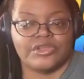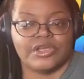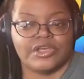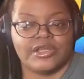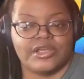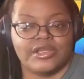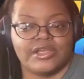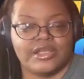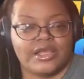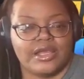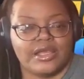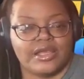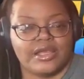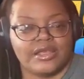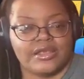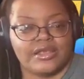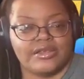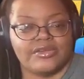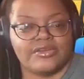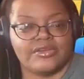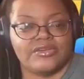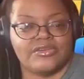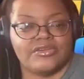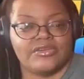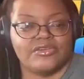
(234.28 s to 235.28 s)
Danny
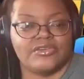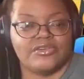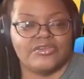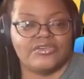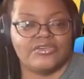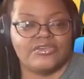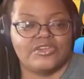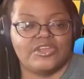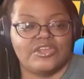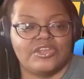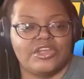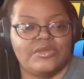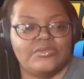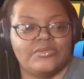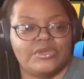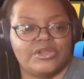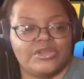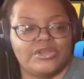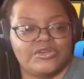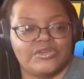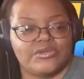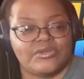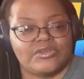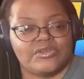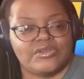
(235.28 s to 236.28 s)
Ainge and just the
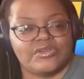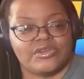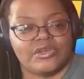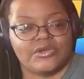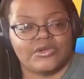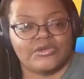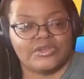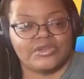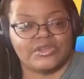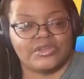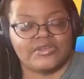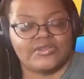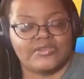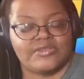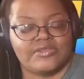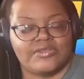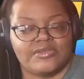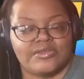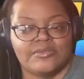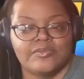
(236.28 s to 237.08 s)
image of the Celtics.